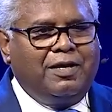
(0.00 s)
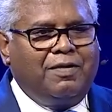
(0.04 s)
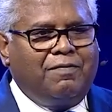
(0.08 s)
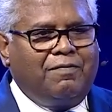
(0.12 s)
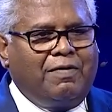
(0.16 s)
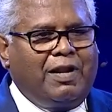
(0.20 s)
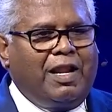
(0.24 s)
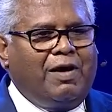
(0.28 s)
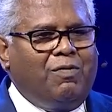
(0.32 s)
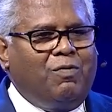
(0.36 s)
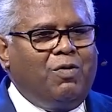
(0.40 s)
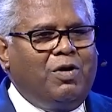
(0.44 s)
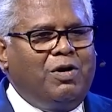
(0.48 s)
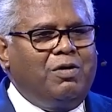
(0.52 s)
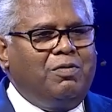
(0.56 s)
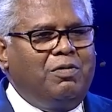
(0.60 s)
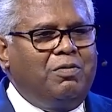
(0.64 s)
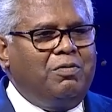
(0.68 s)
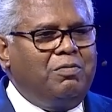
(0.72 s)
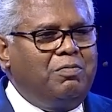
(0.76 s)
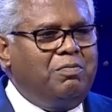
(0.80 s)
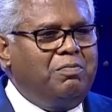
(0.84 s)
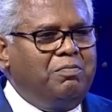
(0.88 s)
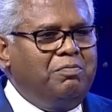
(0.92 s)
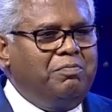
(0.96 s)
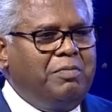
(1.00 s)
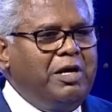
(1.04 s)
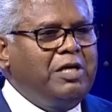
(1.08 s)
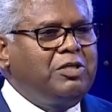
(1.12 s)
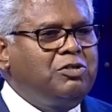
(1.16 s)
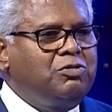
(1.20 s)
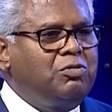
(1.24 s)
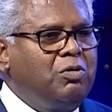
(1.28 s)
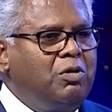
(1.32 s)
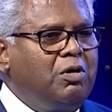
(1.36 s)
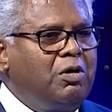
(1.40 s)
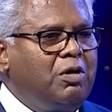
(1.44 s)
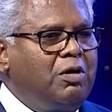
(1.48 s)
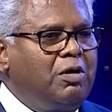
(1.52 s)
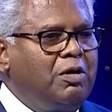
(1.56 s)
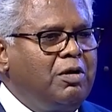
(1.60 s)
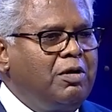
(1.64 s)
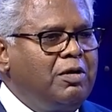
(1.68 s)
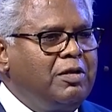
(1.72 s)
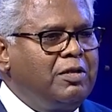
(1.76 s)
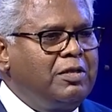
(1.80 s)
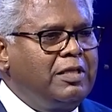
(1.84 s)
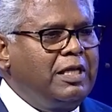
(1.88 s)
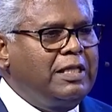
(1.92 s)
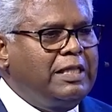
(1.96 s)
well, I want to make sure
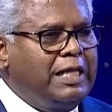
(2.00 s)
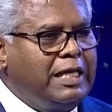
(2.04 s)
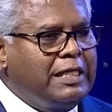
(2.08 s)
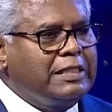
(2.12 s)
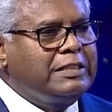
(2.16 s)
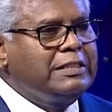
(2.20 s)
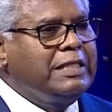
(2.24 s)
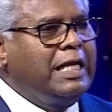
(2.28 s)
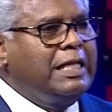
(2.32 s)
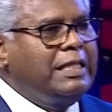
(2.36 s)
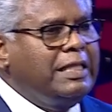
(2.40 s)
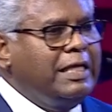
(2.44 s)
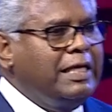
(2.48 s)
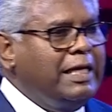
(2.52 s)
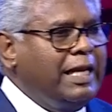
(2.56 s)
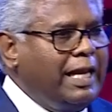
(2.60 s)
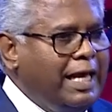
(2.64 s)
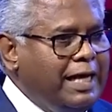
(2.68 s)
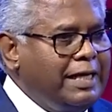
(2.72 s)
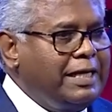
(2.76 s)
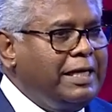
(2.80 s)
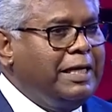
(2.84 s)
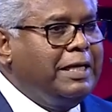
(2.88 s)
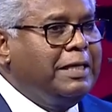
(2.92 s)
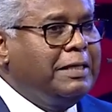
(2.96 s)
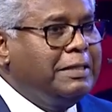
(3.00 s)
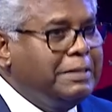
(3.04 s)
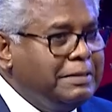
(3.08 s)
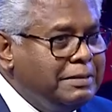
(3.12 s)
that there is nothing lacking.